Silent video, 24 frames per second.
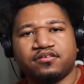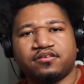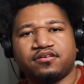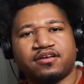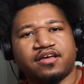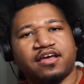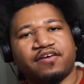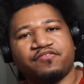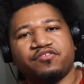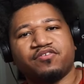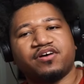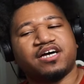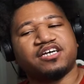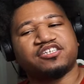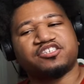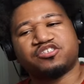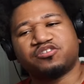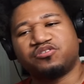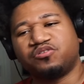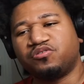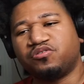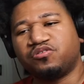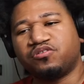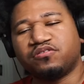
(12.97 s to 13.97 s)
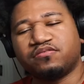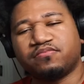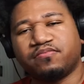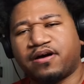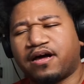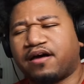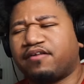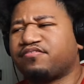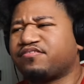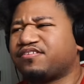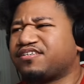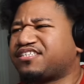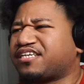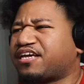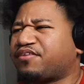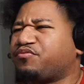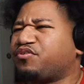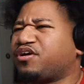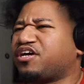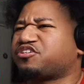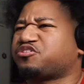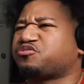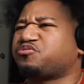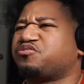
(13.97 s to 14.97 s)
If you got school, well, I was gonna say if you
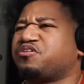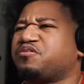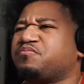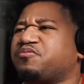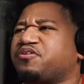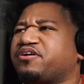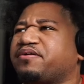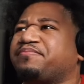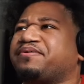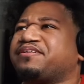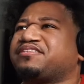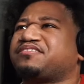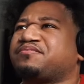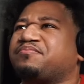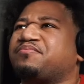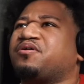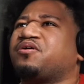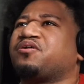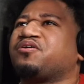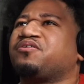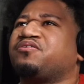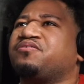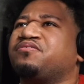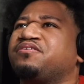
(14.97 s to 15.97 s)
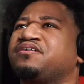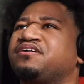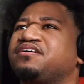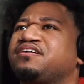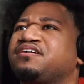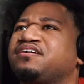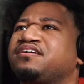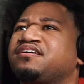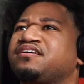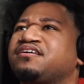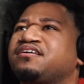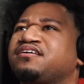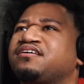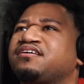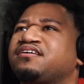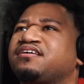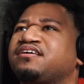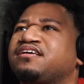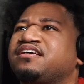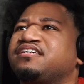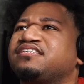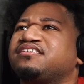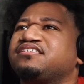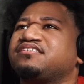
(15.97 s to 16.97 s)
got school in the morning, but tomorrow
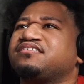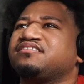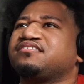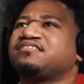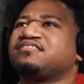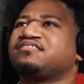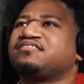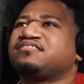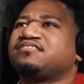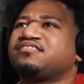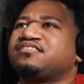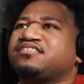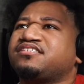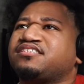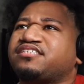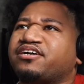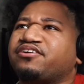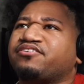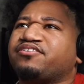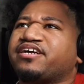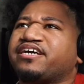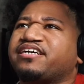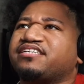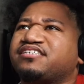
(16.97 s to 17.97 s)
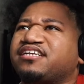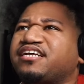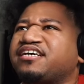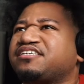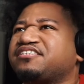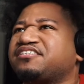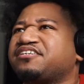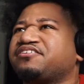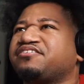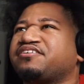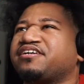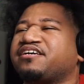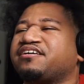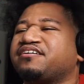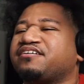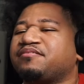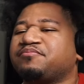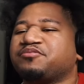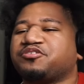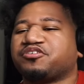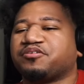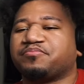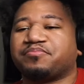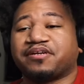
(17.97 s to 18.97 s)
is Saturday. Today's Saturday. I'm
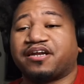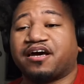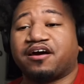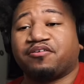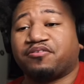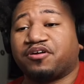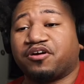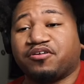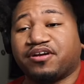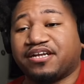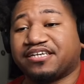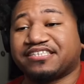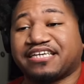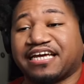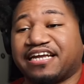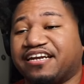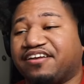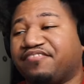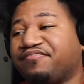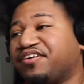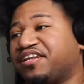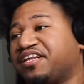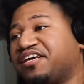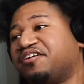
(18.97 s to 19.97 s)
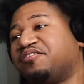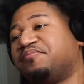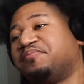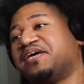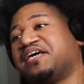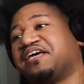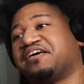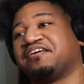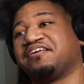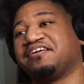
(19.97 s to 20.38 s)
tripping. I don't know. Let's get in the video, man.